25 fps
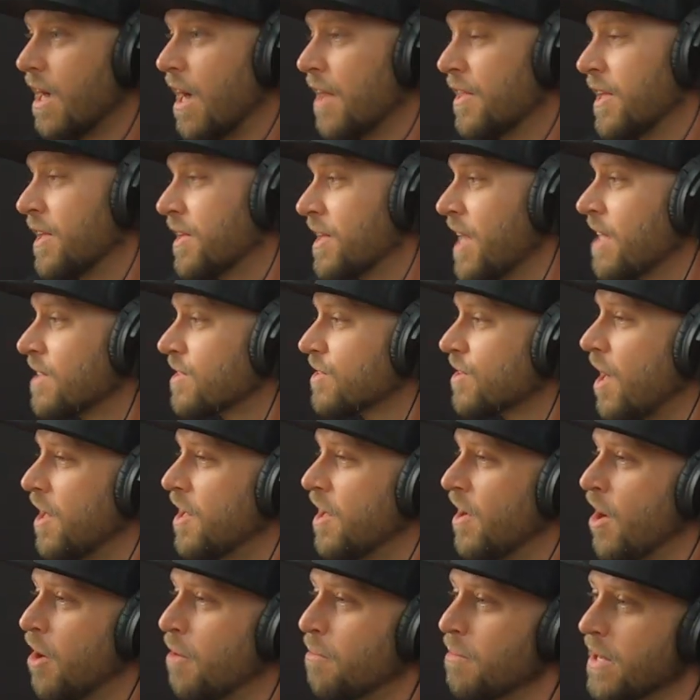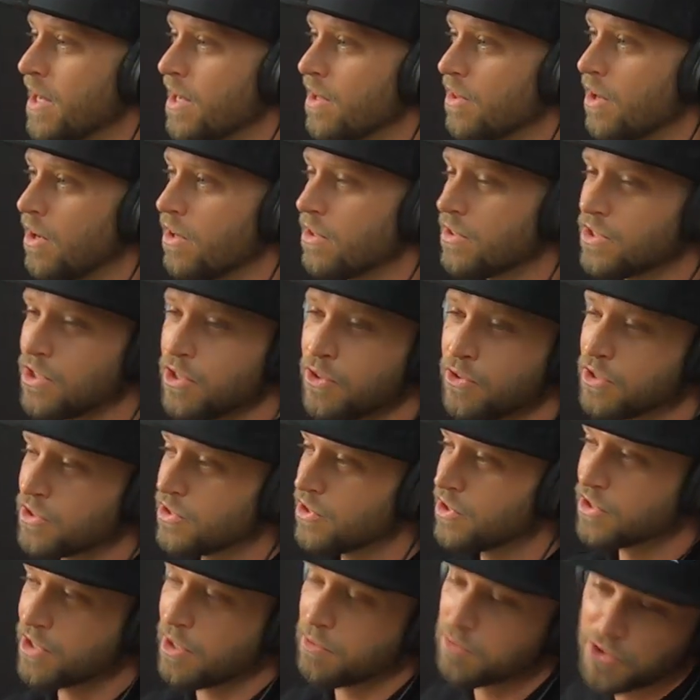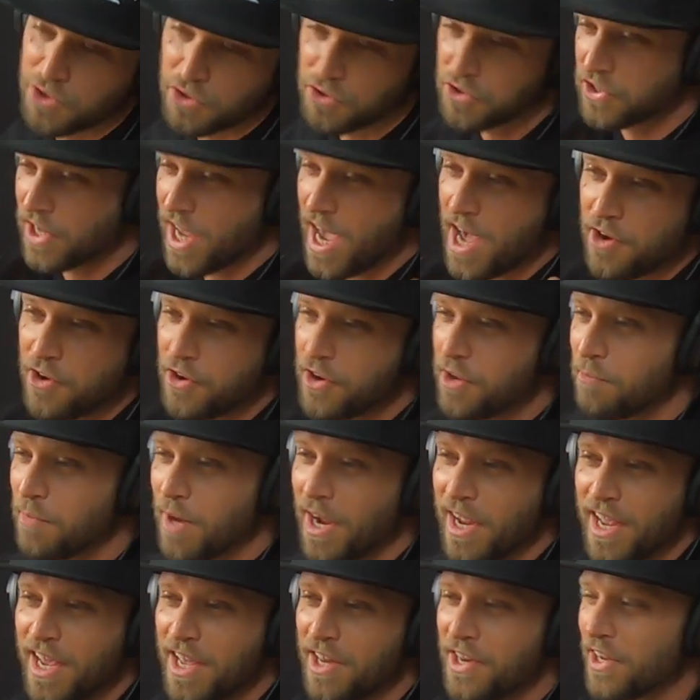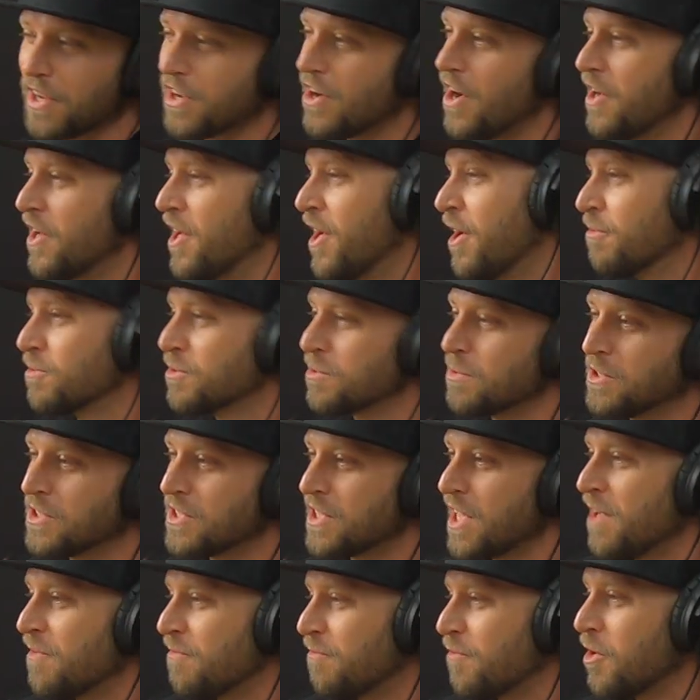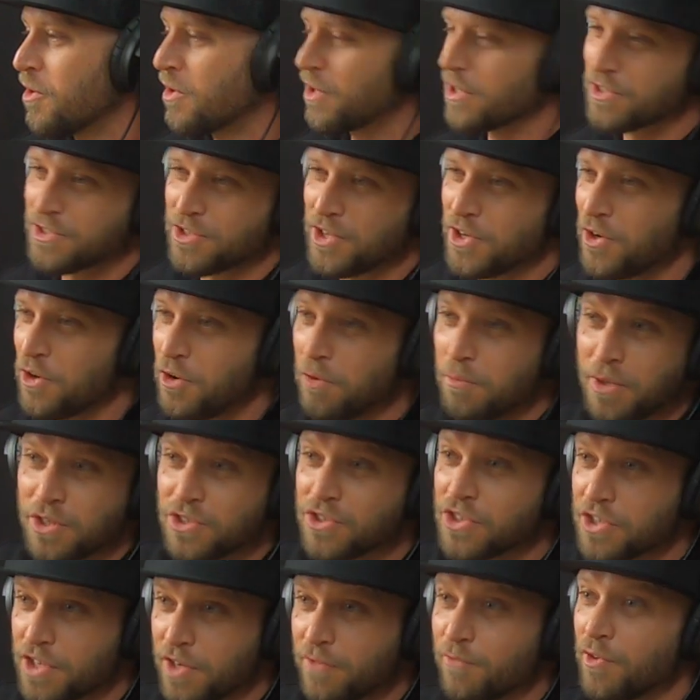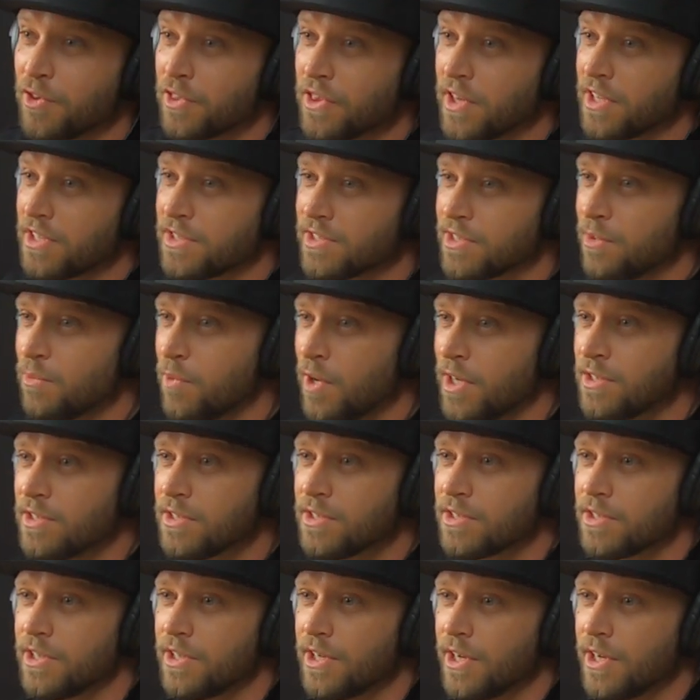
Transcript: I think that's kind of helped me along too. Is just I'm so scattered in my head, it kind of helps me stay focused on a whole bunch of different things at once.